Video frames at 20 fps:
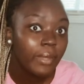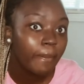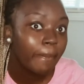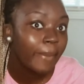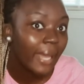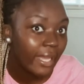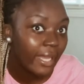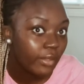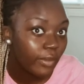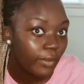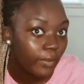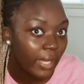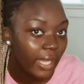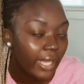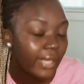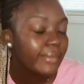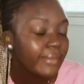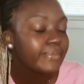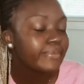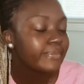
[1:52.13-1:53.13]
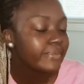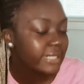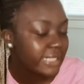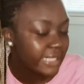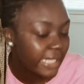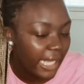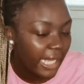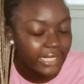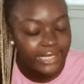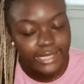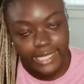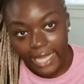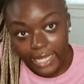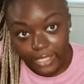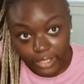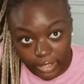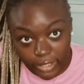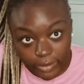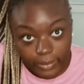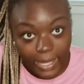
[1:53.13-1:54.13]
by the way. Yes, I
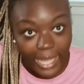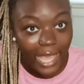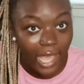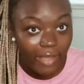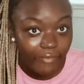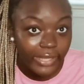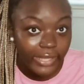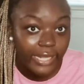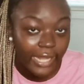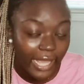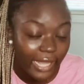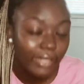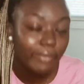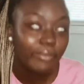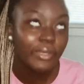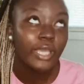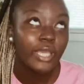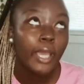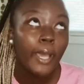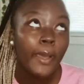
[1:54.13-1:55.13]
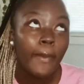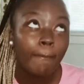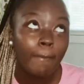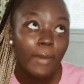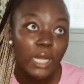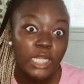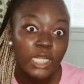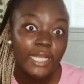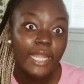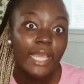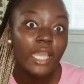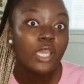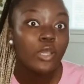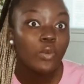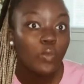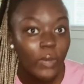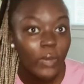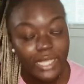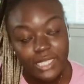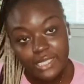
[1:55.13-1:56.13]
do. I have anatomy Monday,
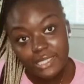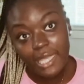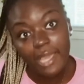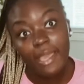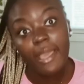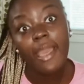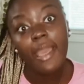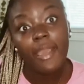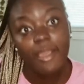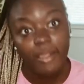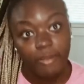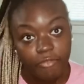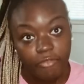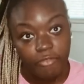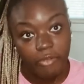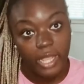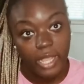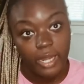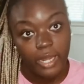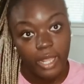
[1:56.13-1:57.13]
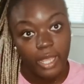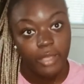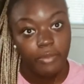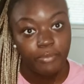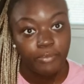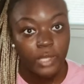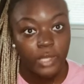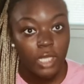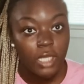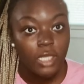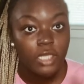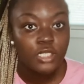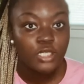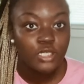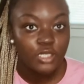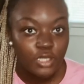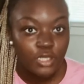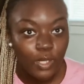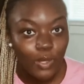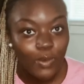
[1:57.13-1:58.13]
Wednesday, and Friday.
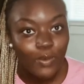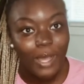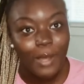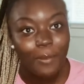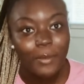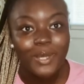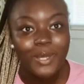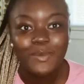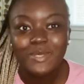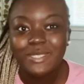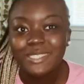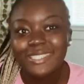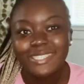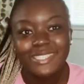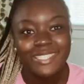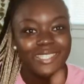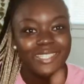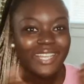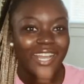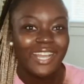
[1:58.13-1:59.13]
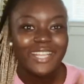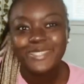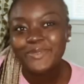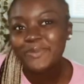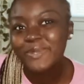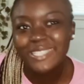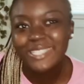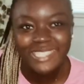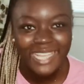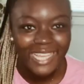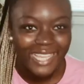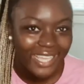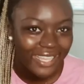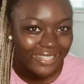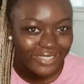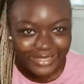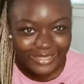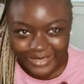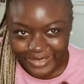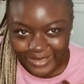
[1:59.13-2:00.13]
So I'm going to see you guys once I
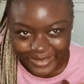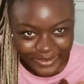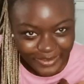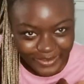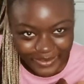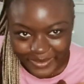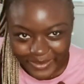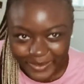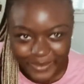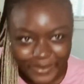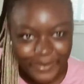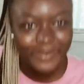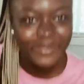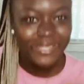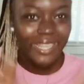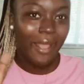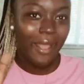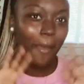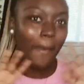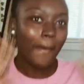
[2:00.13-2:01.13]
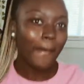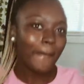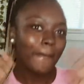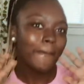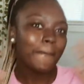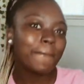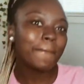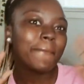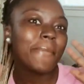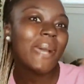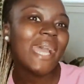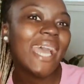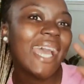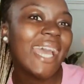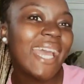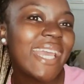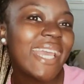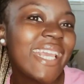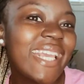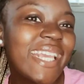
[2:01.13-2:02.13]
get to school.
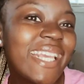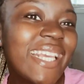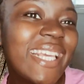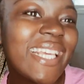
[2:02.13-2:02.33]
Bye.